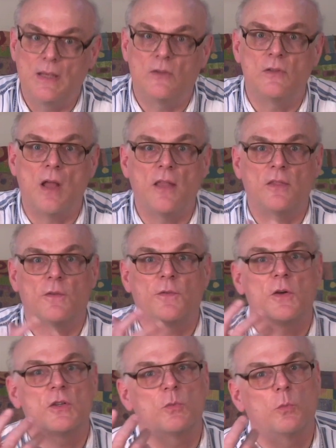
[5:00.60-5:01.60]
is not the
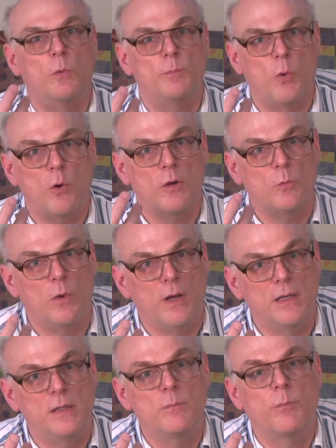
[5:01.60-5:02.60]
firstborn
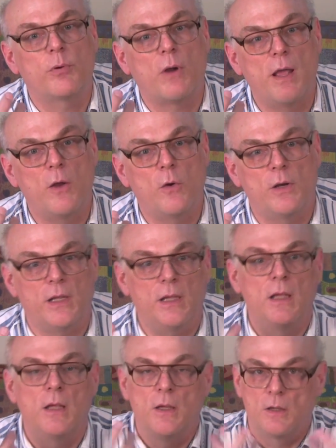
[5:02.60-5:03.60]
one in priority.
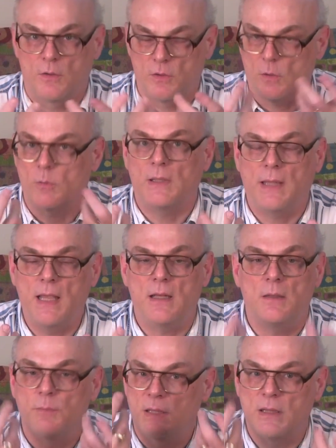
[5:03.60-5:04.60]
They're
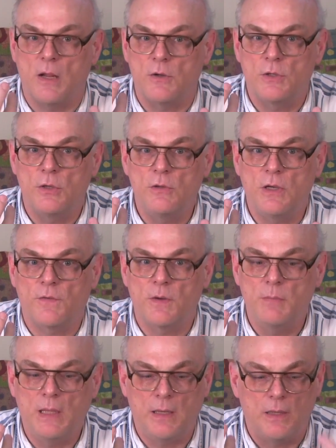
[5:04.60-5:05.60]
related, but there are two
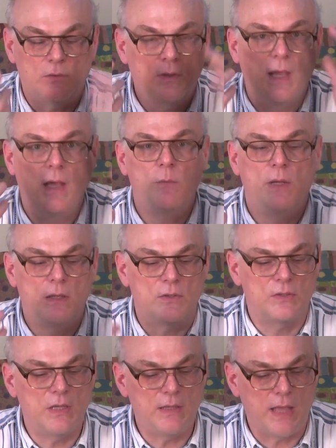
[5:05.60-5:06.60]
different meanings. And we can
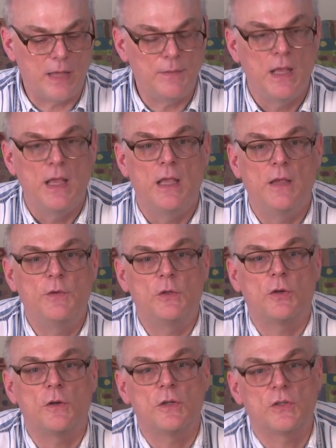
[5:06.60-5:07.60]
see that if you
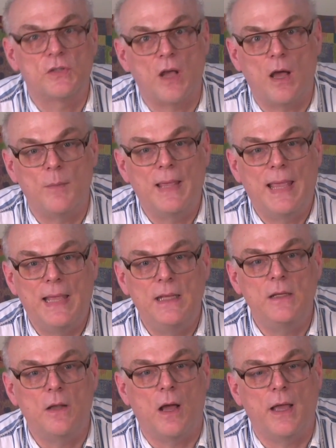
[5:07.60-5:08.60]
turn to Psalm
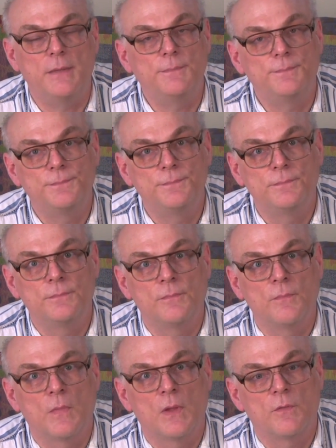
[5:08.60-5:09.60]
89,
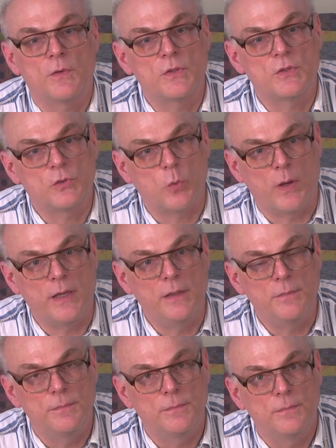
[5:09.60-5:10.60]
verses 20
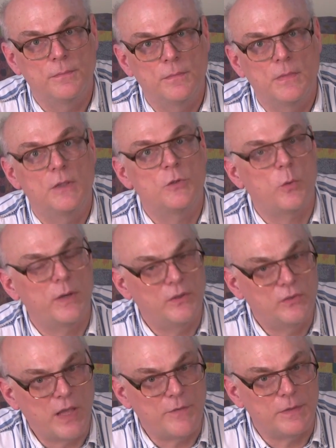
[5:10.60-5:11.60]
and
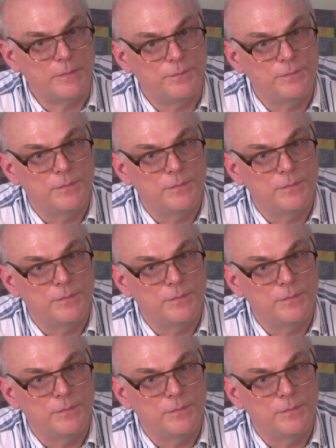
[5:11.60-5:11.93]
27.